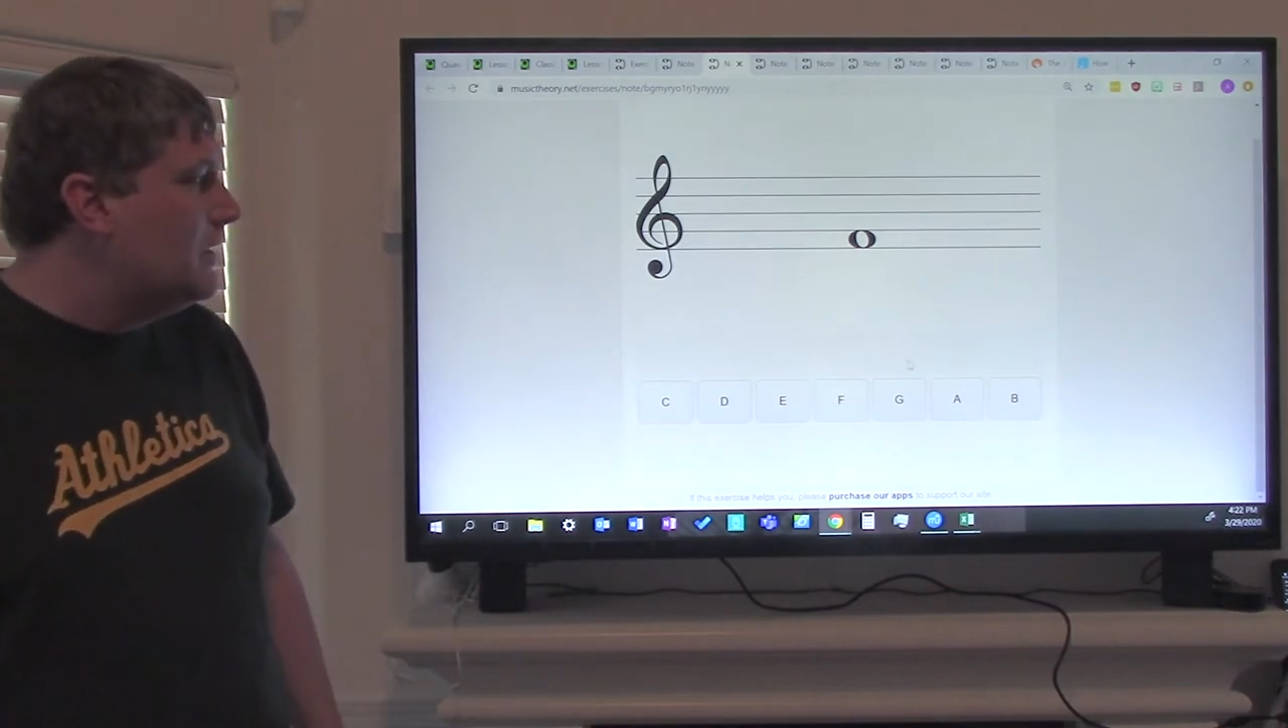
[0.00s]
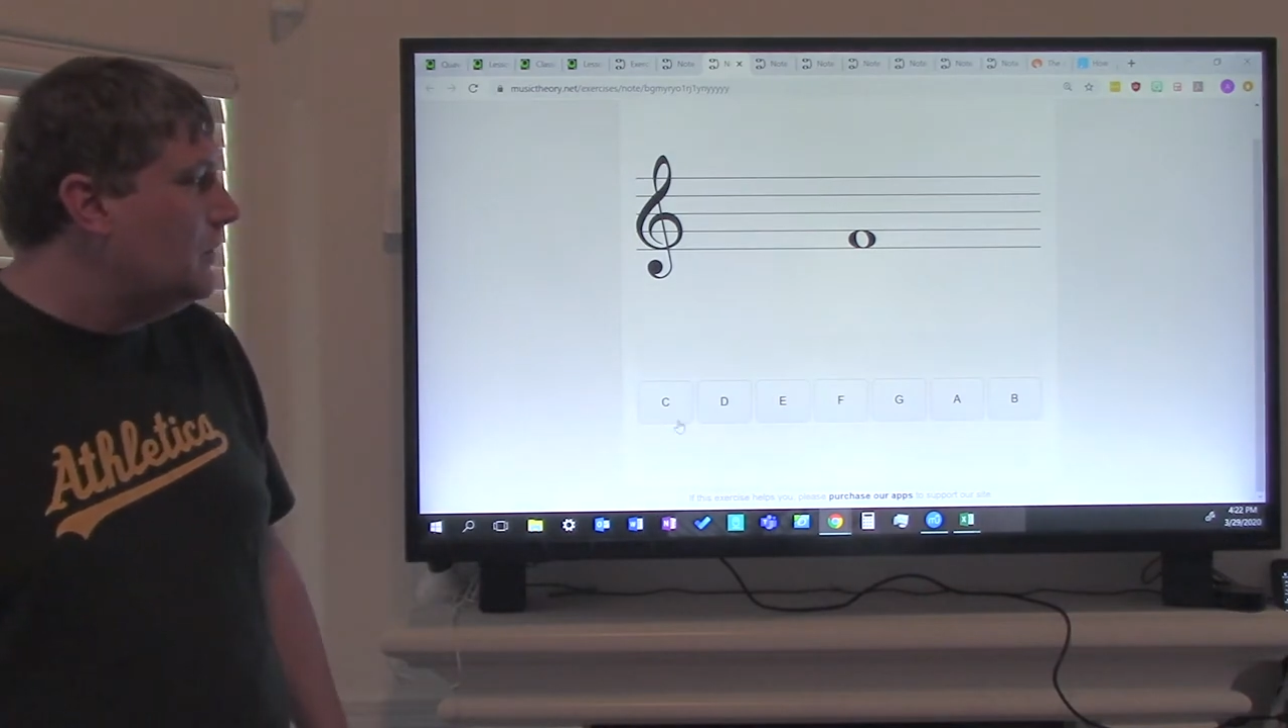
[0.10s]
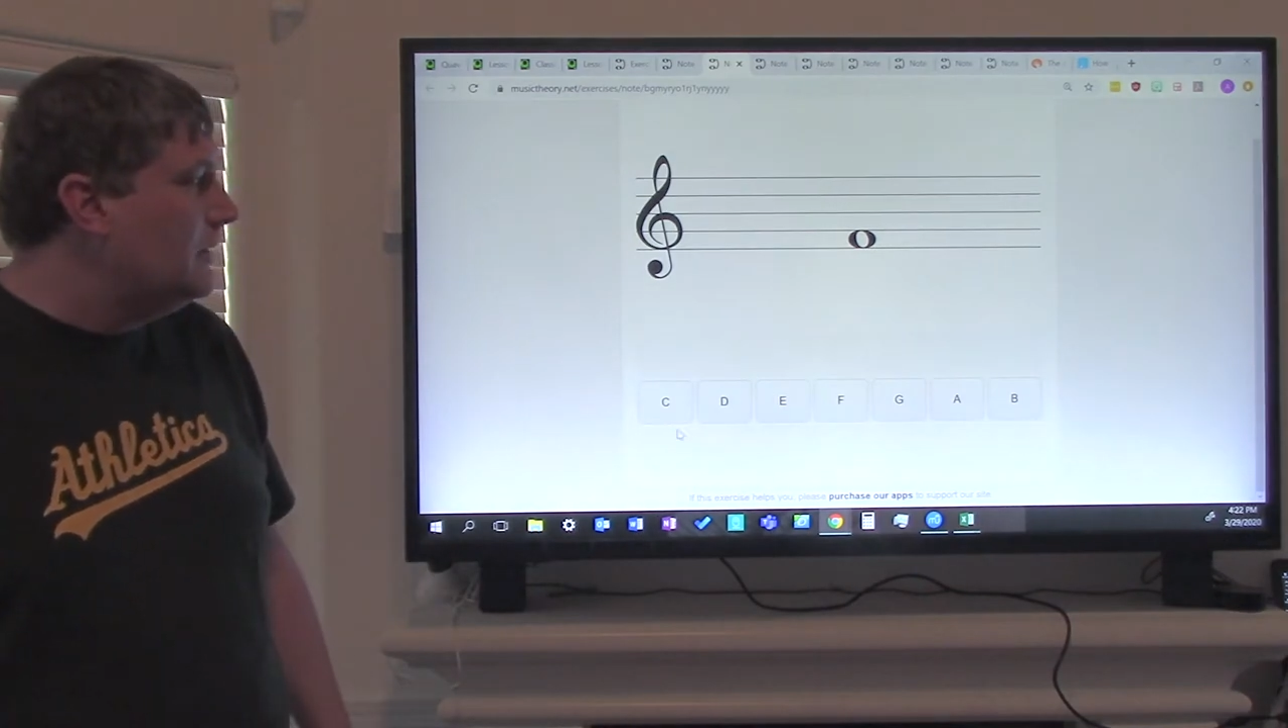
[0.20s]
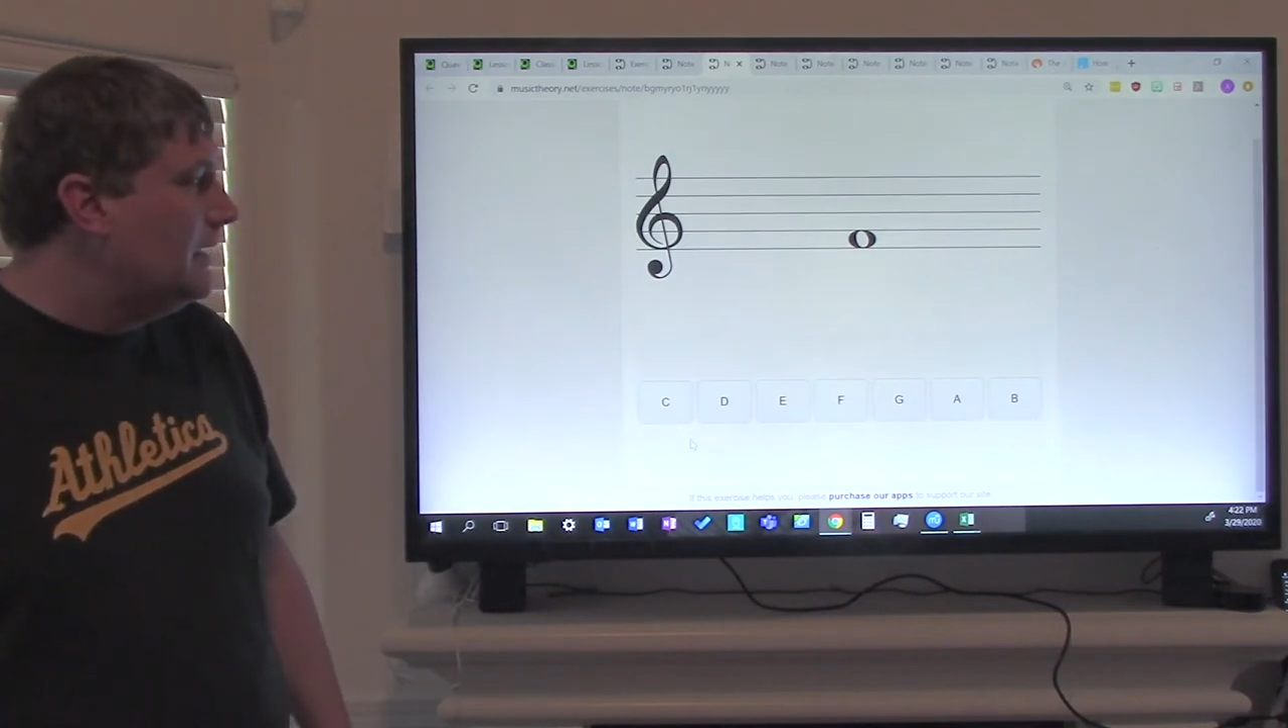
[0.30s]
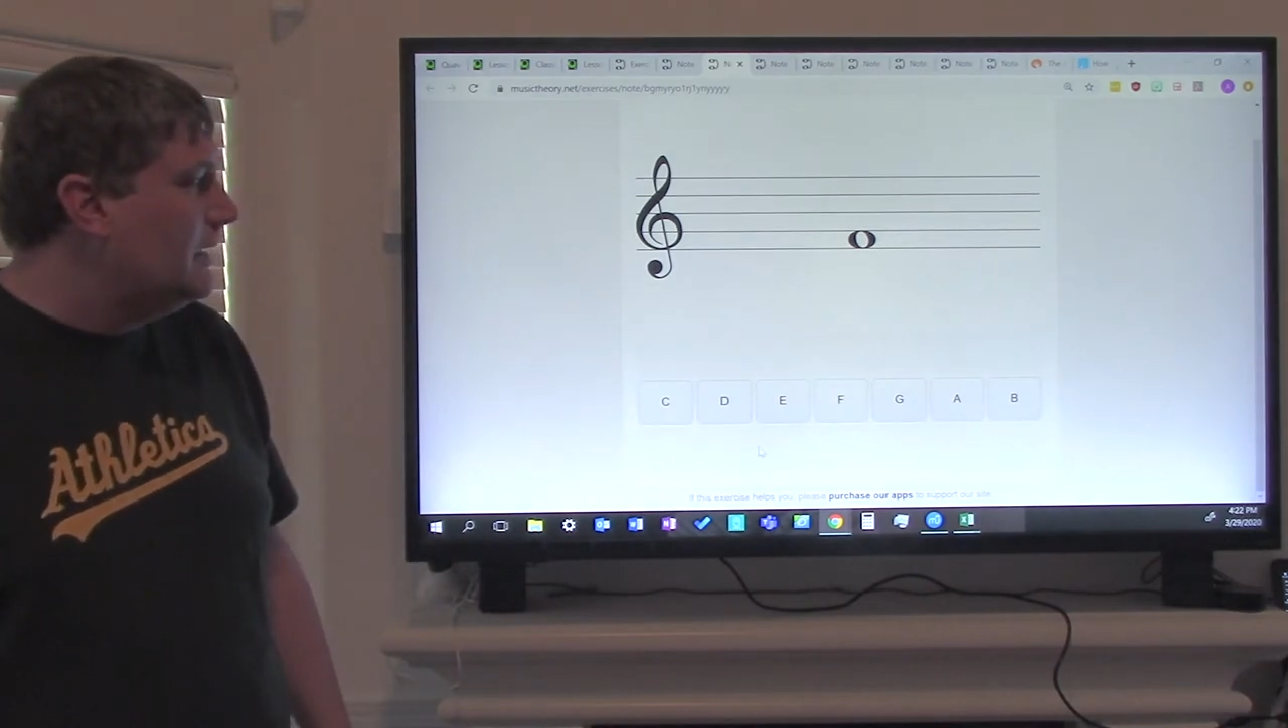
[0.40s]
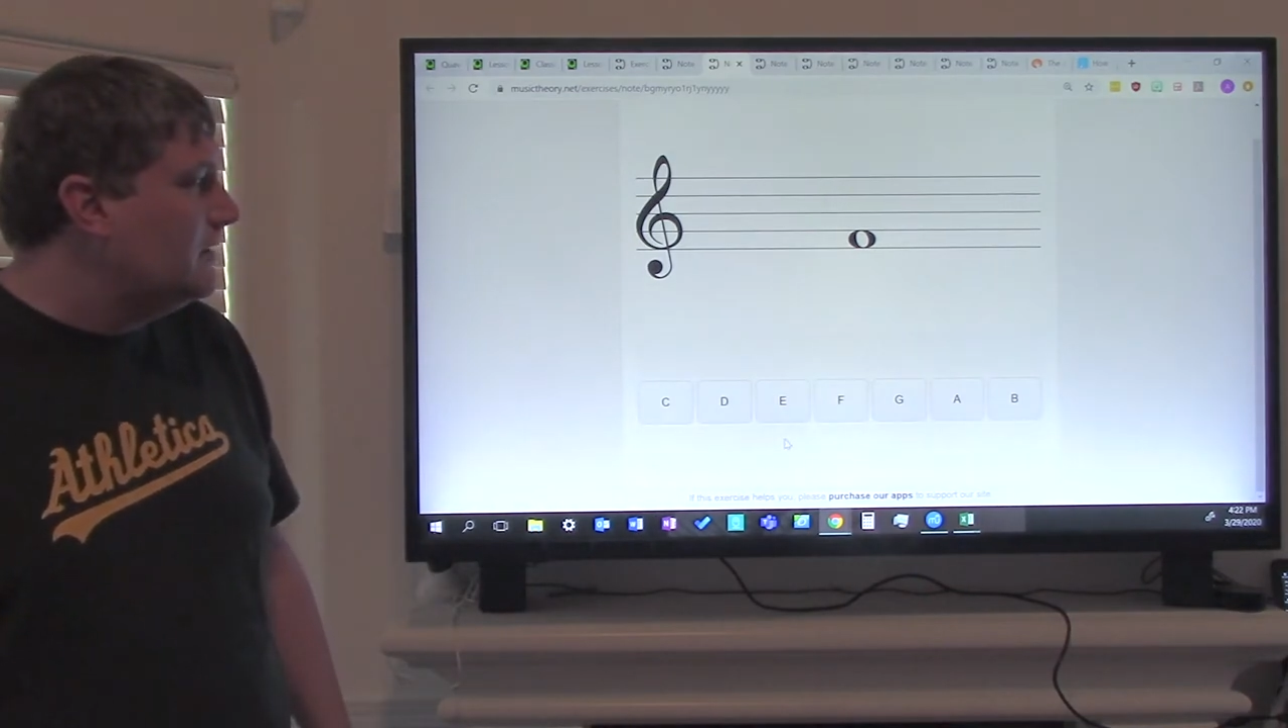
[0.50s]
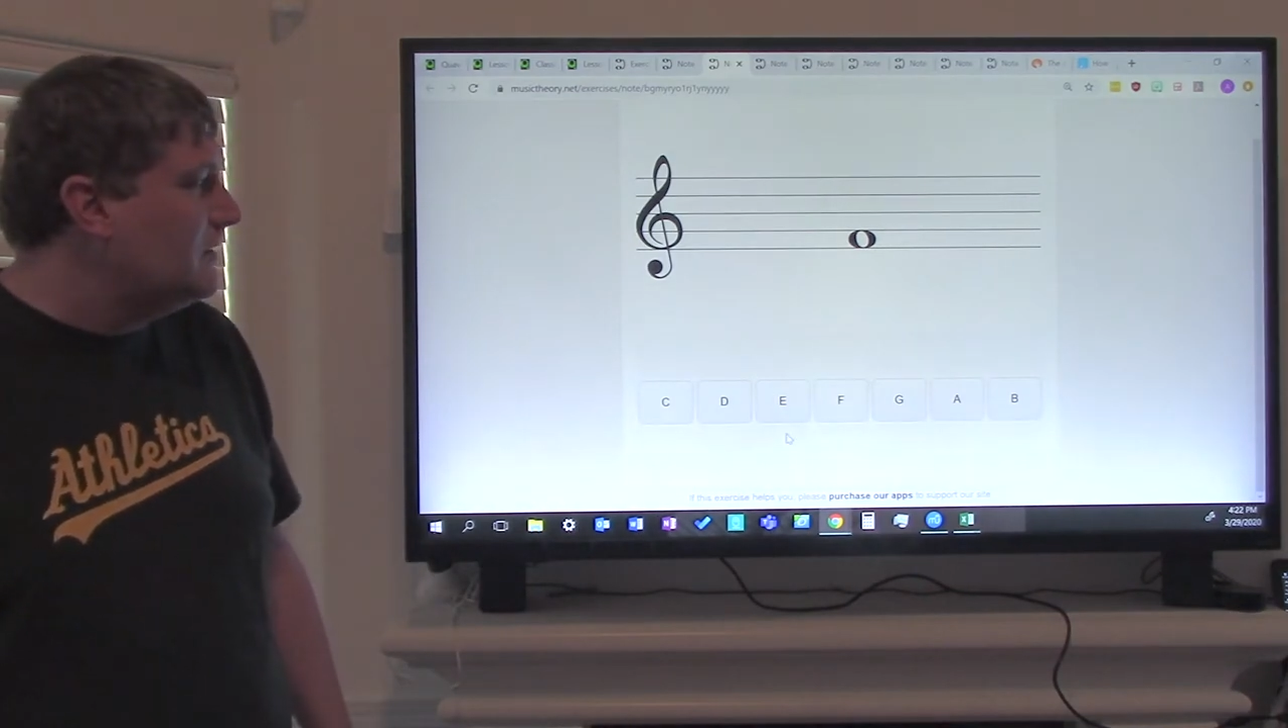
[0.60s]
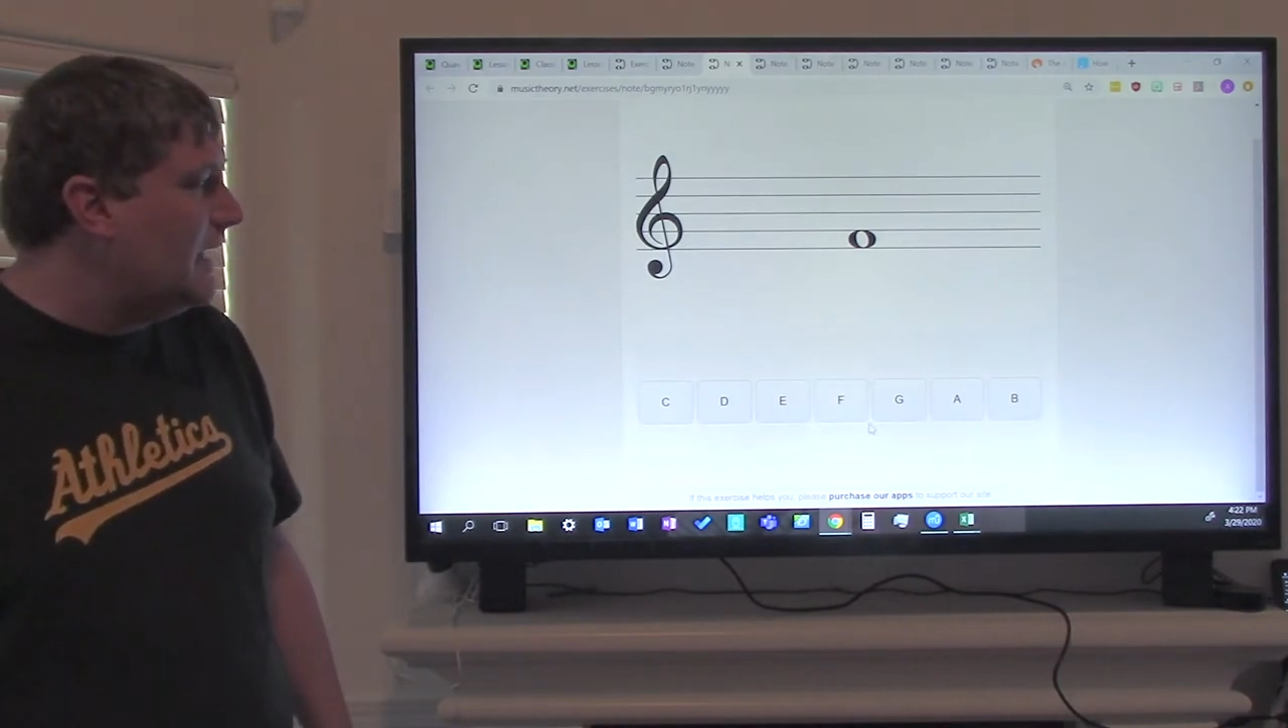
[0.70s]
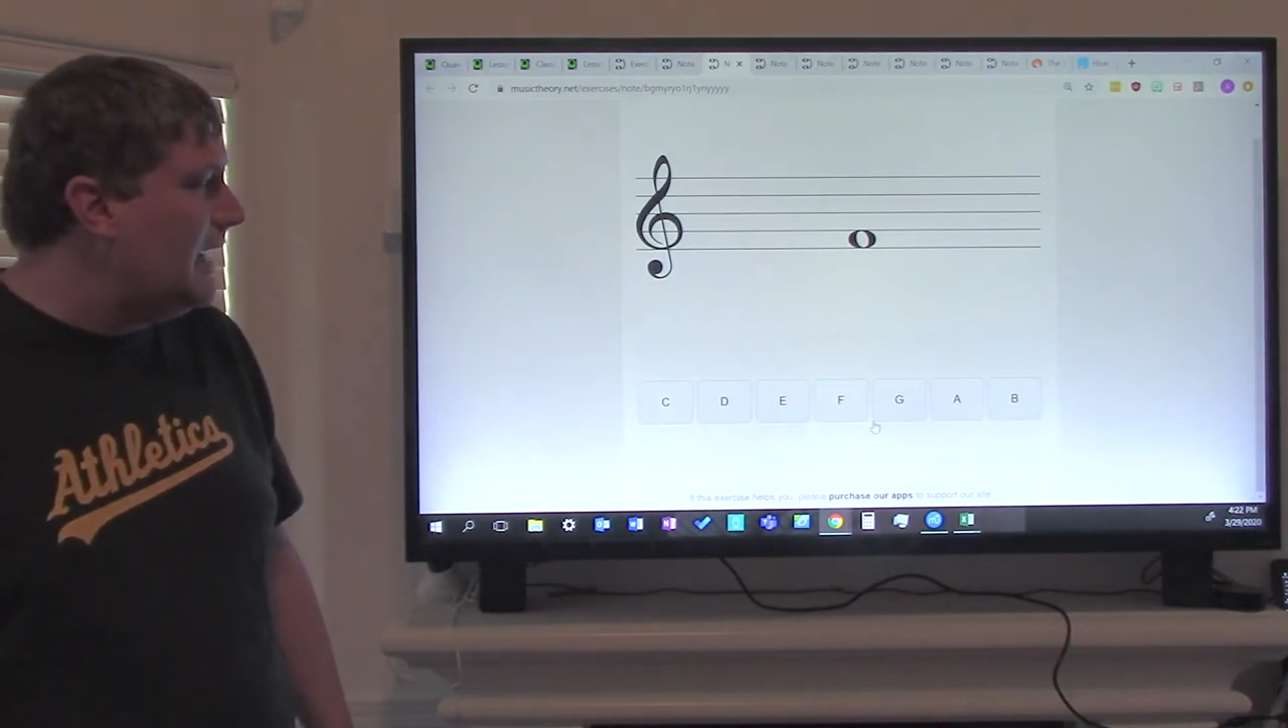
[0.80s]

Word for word: note is